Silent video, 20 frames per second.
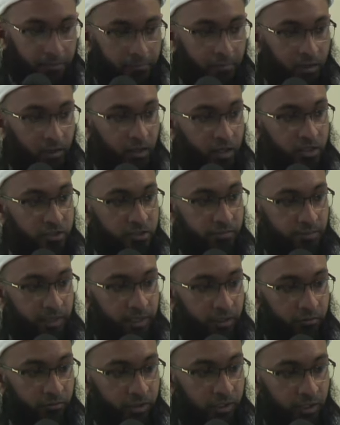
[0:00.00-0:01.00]
May Allah
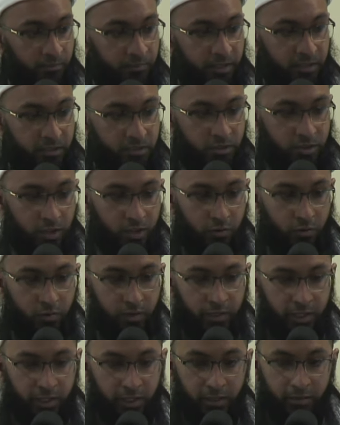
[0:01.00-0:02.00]
subhanahu wa ta'ala bless us all who
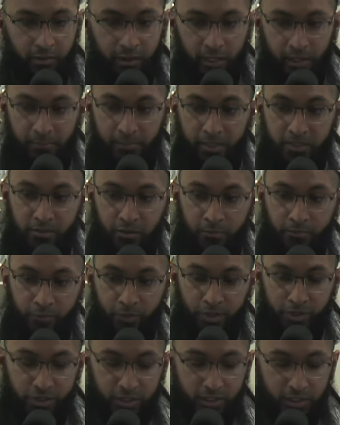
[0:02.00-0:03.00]
are here and bless our
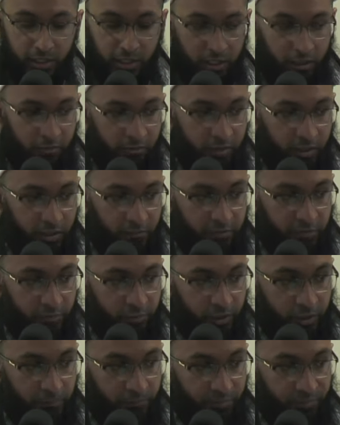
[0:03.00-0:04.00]
progeny and our
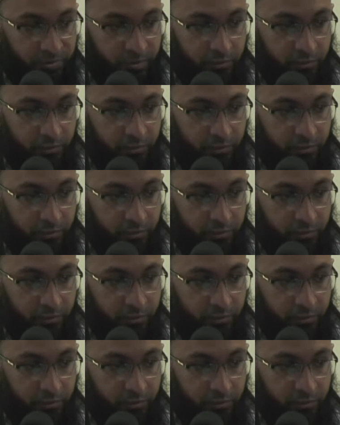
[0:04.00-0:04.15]
offspring